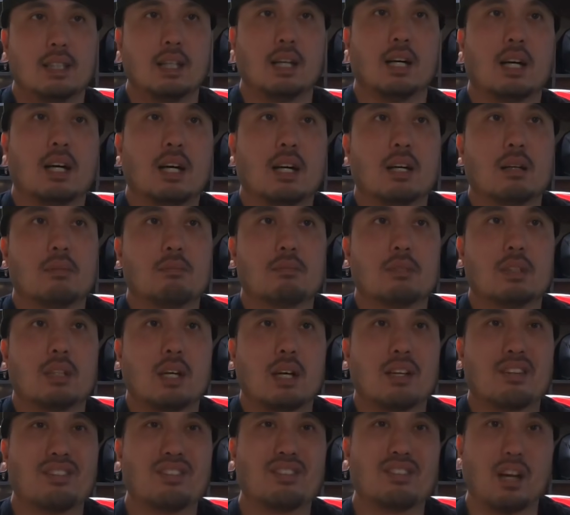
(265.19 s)

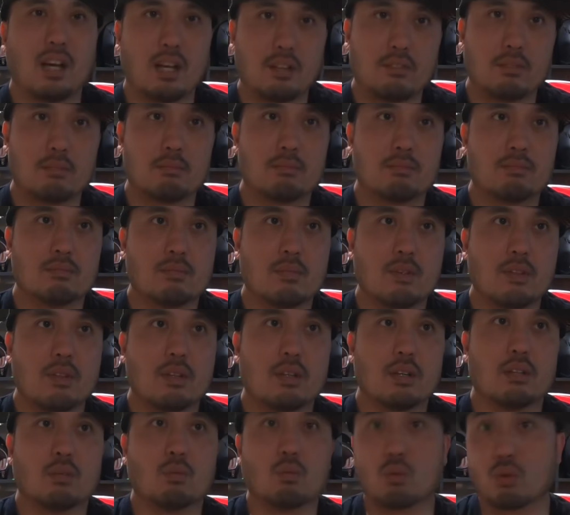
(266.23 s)
Aside from
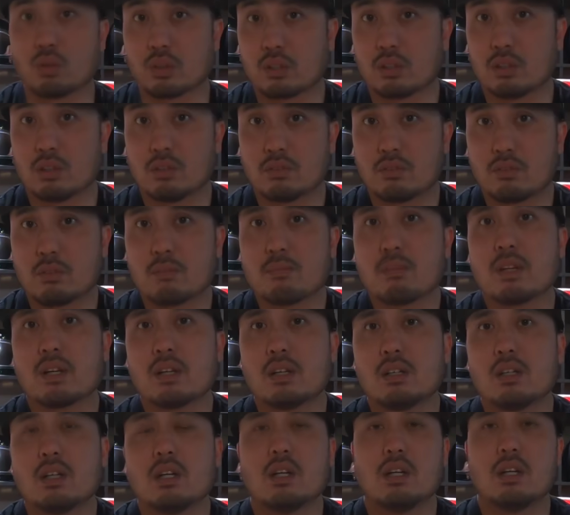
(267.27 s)
the workload from
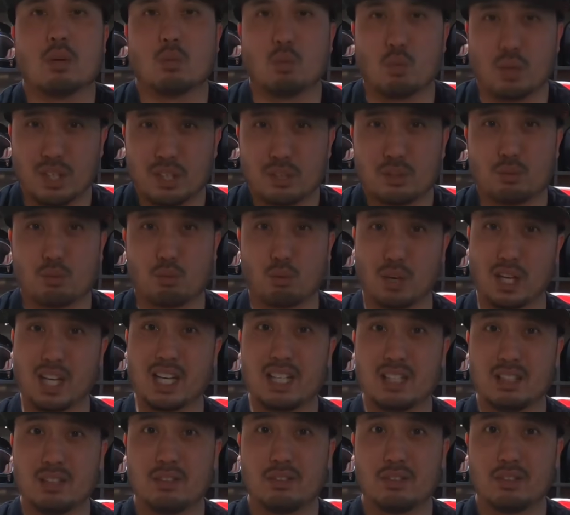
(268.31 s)
there, when it
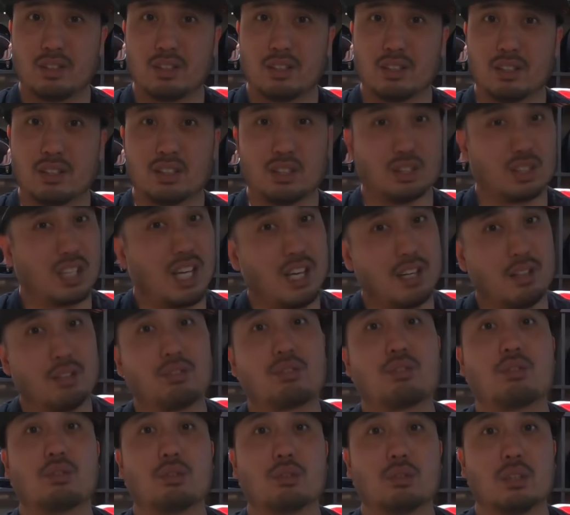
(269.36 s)
rains, you're kind of
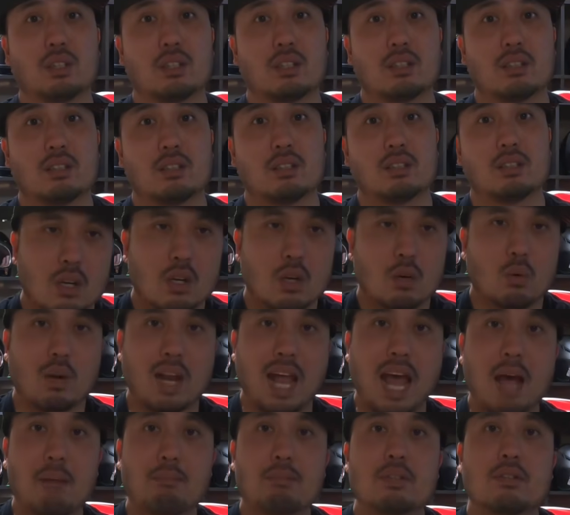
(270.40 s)
screwed. What
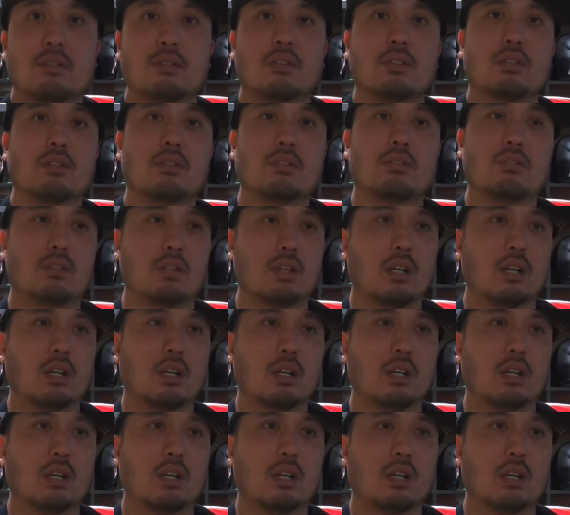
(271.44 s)
happens is,